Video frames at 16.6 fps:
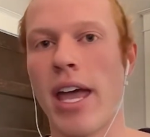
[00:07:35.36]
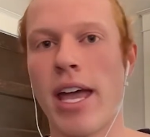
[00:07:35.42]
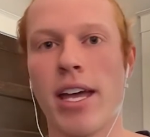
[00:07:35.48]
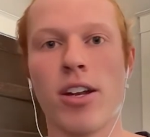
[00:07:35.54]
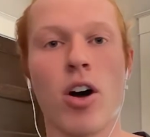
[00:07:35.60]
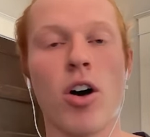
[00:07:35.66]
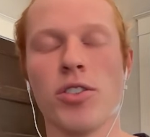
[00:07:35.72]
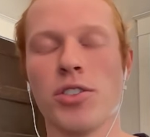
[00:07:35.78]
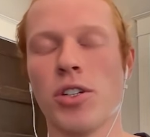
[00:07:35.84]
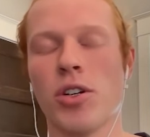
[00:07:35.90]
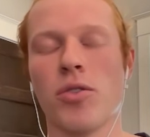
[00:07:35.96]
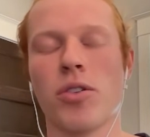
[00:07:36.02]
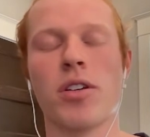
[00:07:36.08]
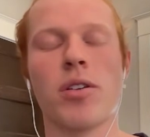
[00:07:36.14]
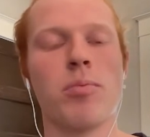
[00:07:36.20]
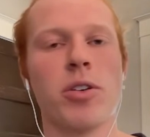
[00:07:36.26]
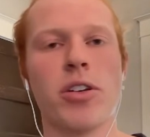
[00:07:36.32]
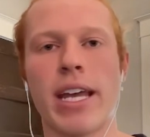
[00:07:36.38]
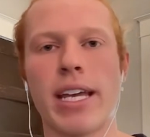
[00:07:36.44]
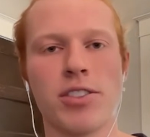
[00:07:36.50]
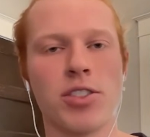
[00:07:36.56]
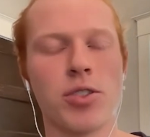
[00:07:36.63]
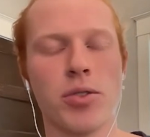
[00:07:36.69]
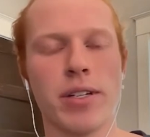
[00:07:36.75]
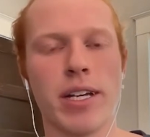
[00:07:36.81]
also
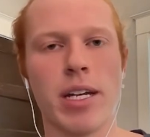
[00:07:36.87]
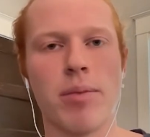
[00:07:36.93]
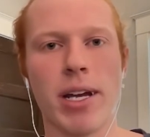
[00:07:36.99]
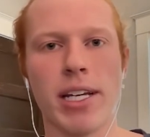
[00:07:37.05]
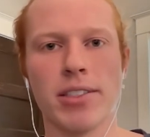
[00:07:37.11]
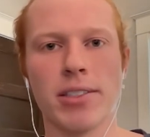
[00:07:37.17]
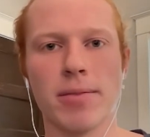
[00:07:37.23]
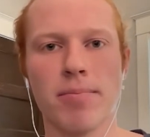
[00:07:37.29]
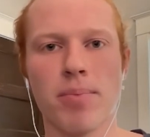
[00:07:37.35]
communicates to a database.